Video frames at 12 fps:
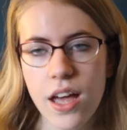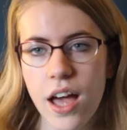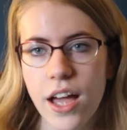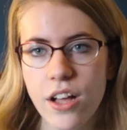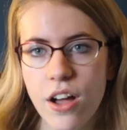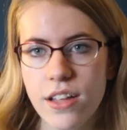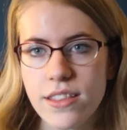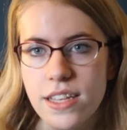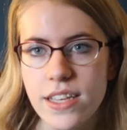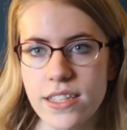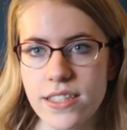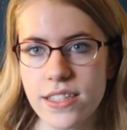I got
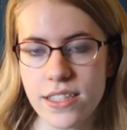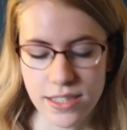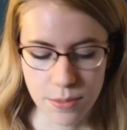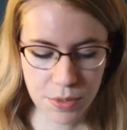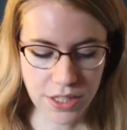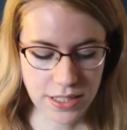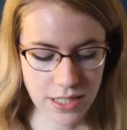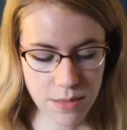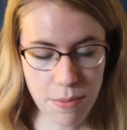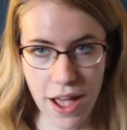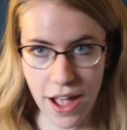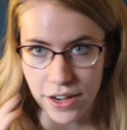this Simplicity
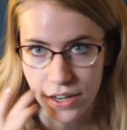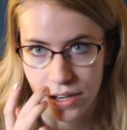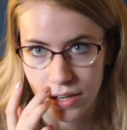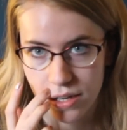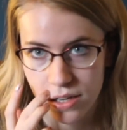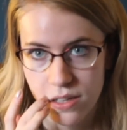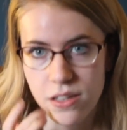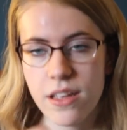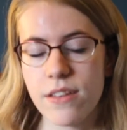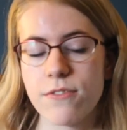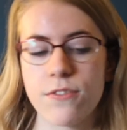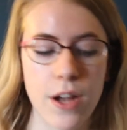pattern
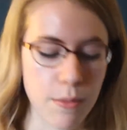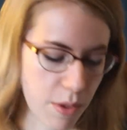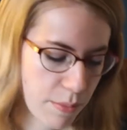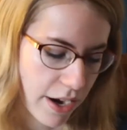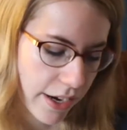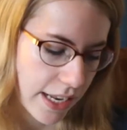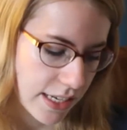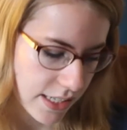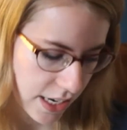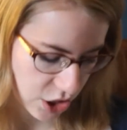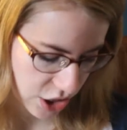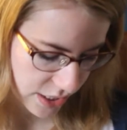from American
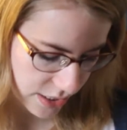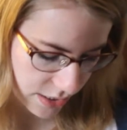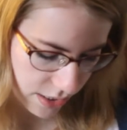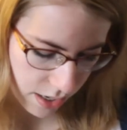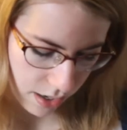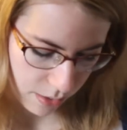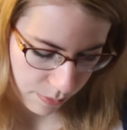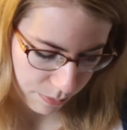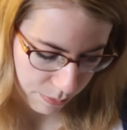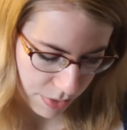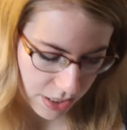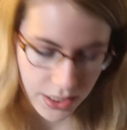Duchess,
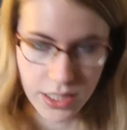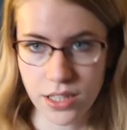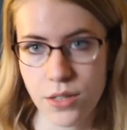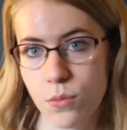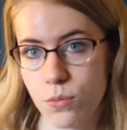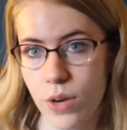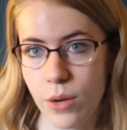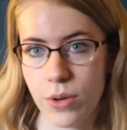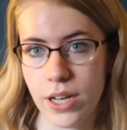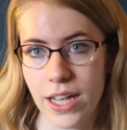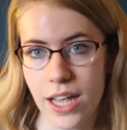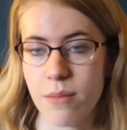basically right when
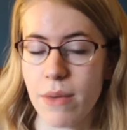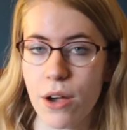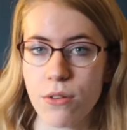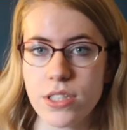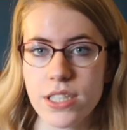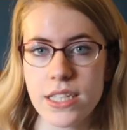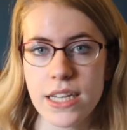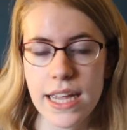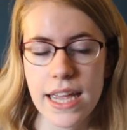it came out.